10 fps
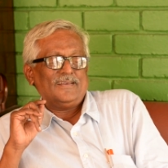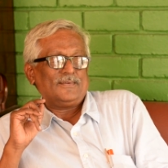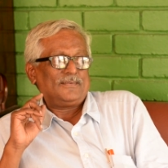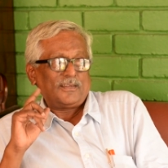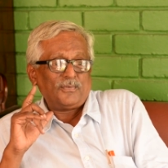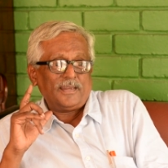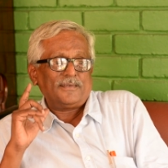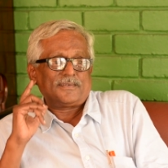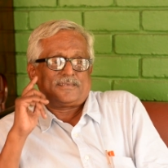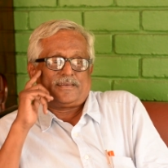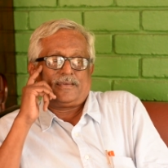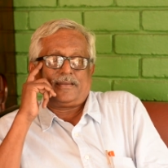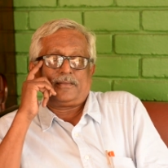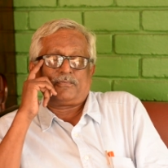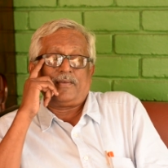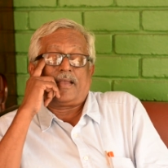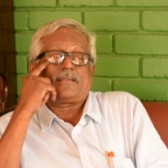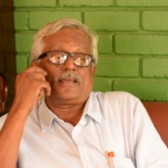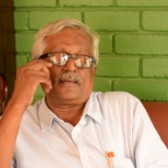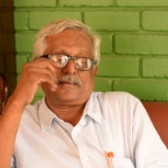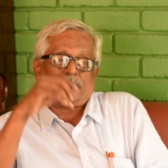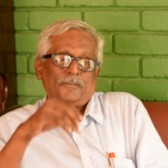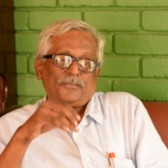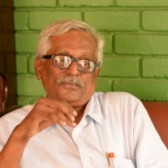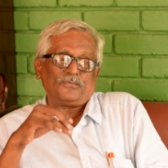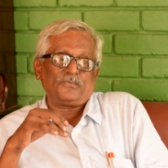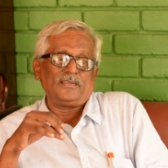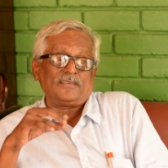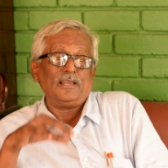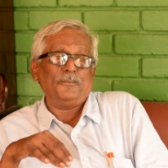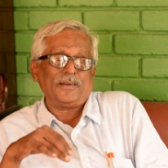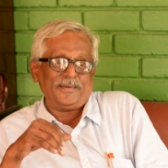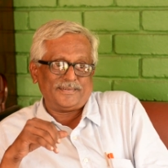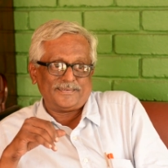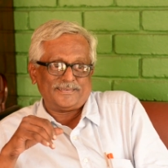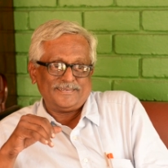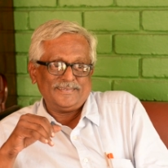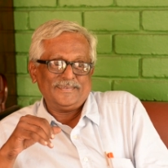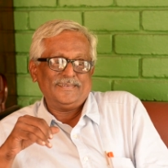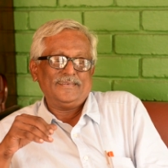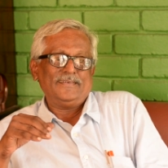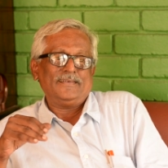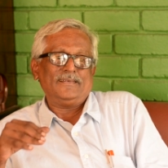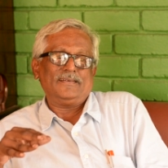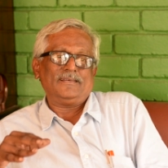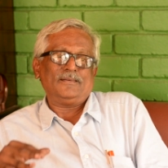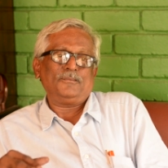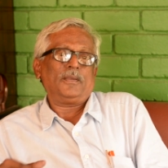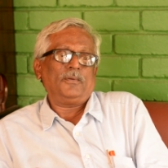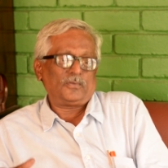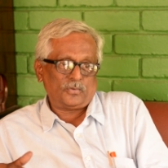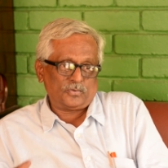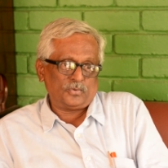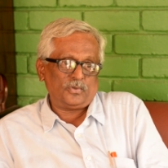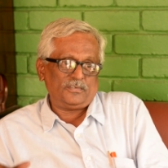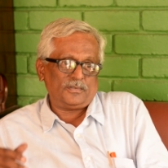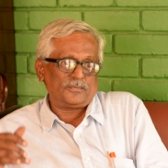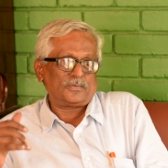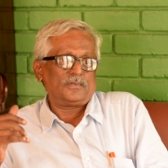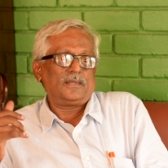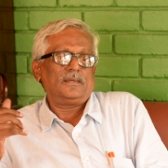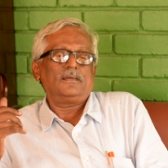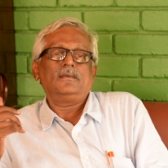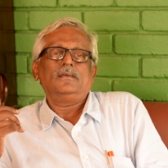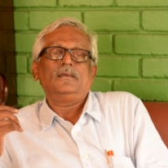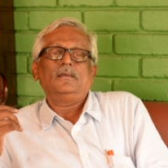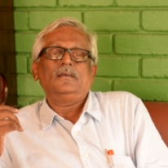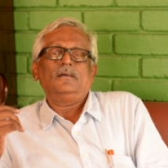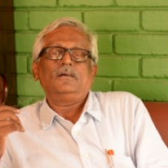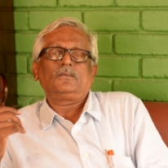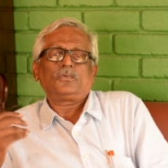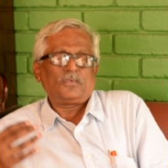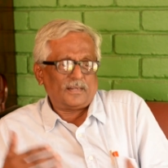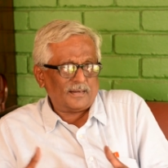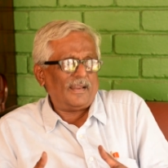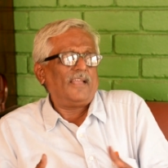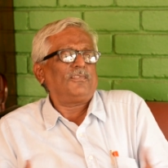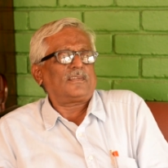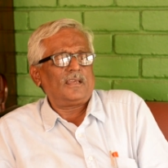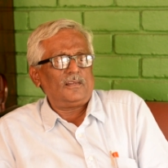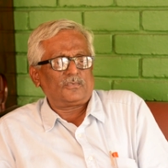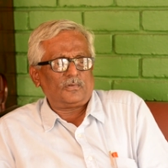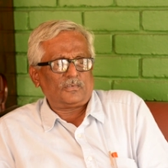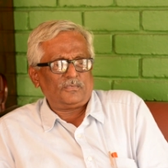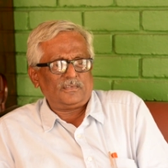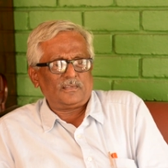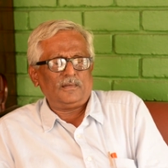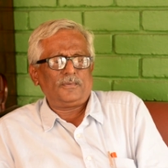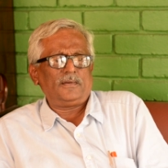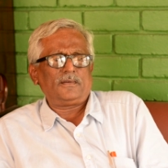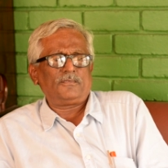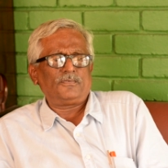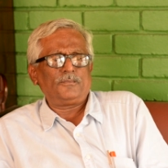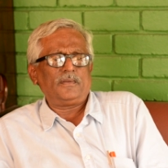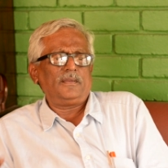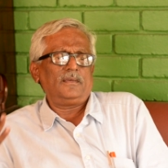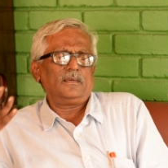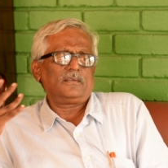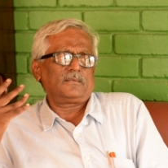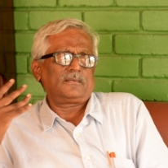So that's very interesting. And the fact that we celebrate it, maybe through tourism today, through certain lifestyles also, we celebrate it for many years.